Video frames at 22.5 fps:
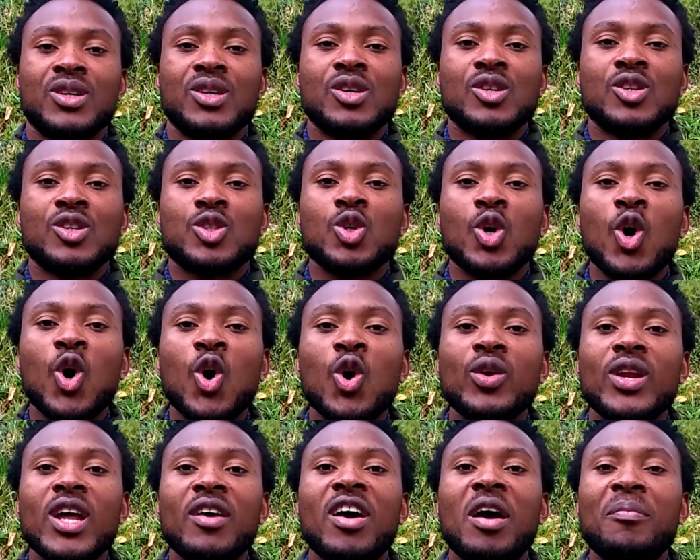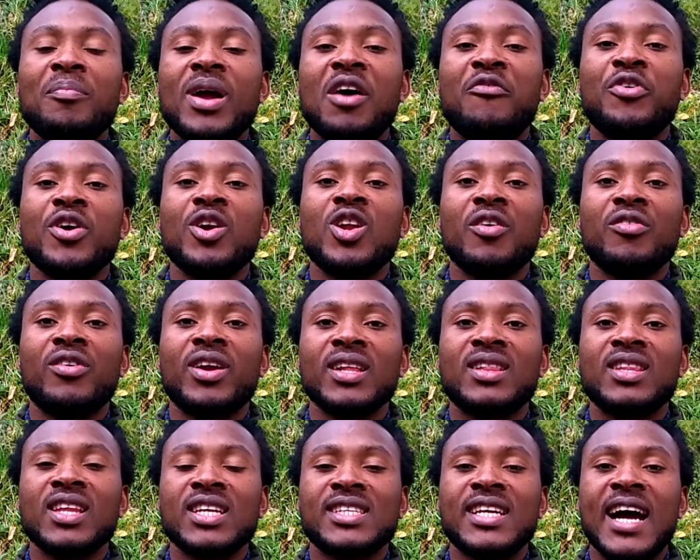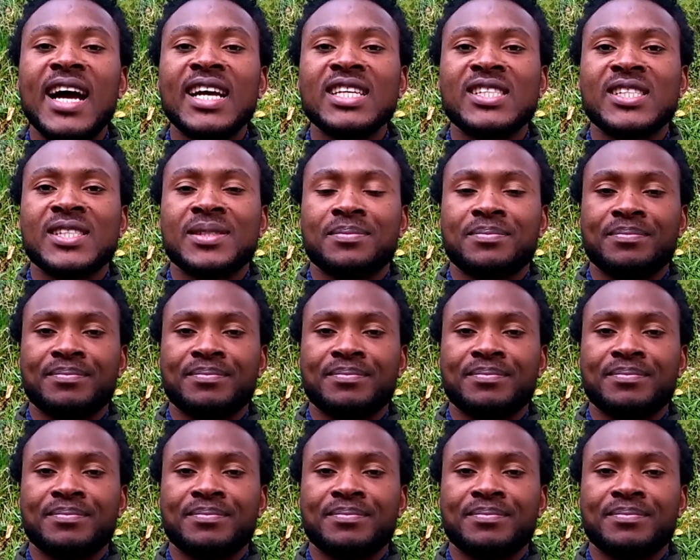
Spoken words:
So never be afraid of greatness, guys.